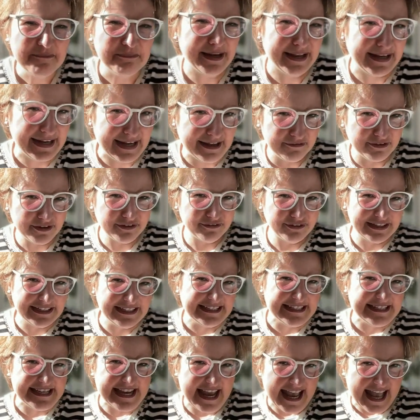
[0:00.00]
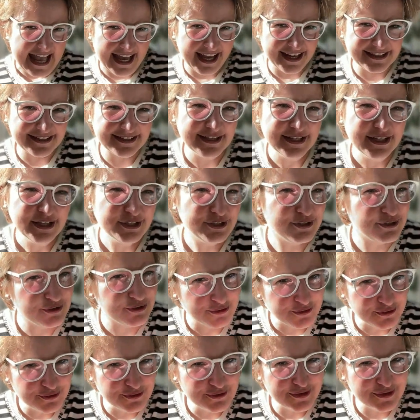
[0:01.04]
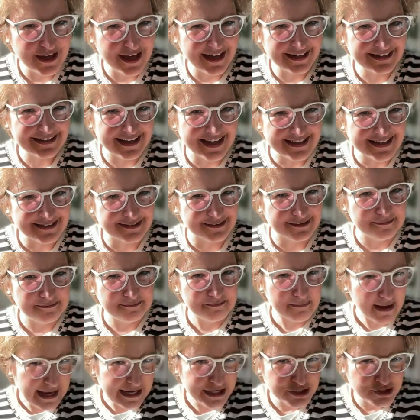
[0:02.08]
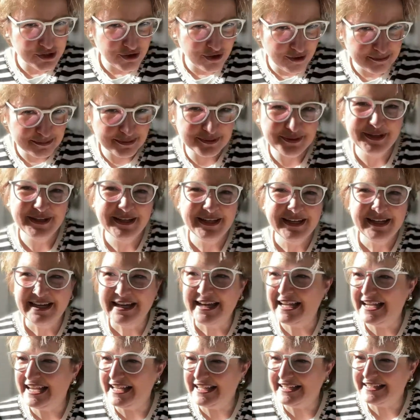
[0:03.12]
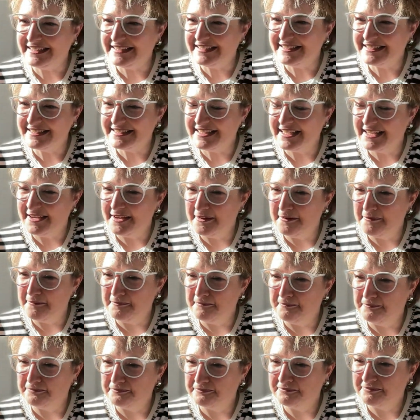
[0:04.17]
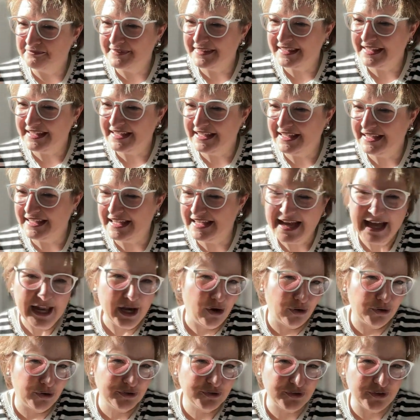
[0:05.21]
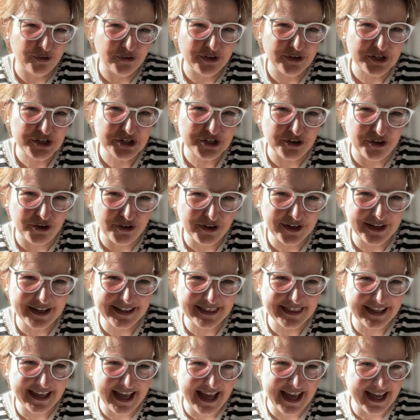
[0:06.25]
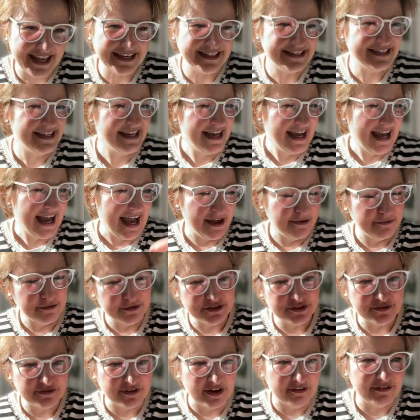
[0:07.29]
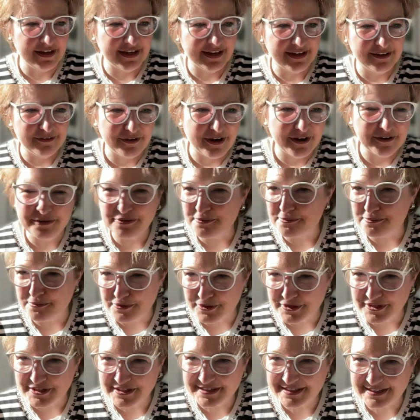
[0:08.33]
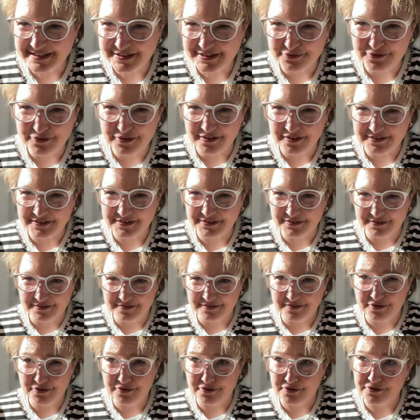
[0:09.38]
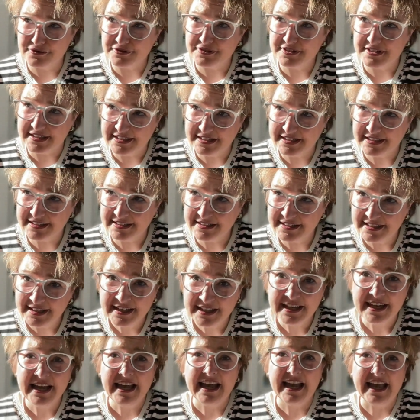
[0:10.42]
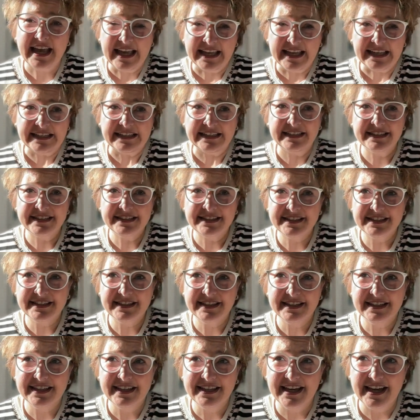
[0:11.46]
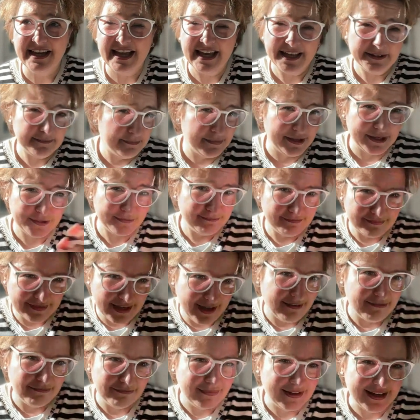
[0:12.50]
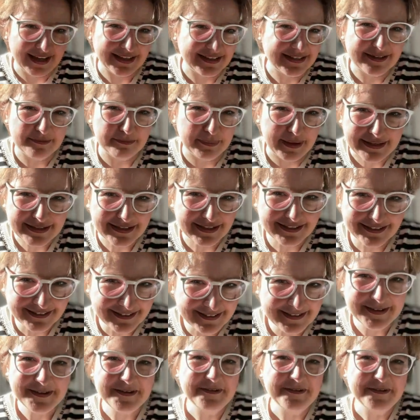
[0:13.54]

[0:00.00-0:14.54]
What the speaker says: but I never really dared to do that as a main job. And long story short, at the end, I was traveling around the world in 2013 and had my a sabbatical,